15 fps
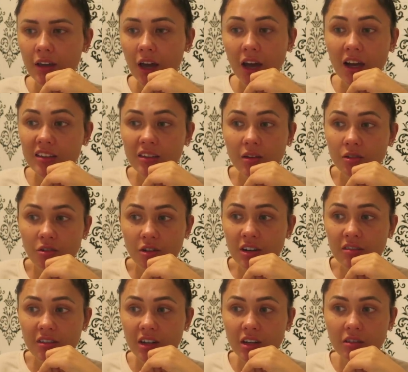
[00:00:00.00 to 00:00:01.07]
I don't agree
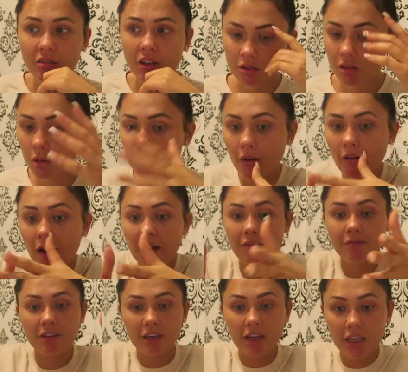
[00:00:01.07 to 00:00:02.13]
with it. Don't know where I
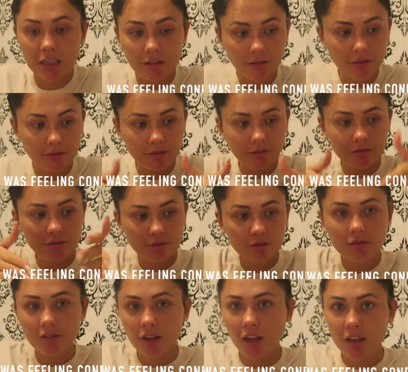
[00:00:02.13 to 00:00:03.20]
fit in
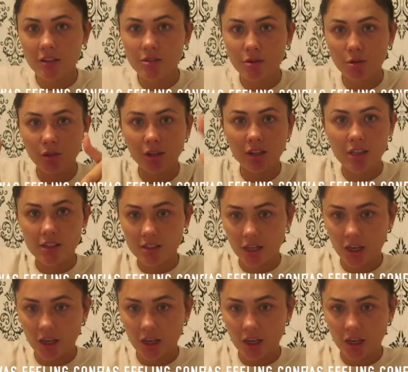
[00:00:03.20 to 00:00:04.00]
into all of this.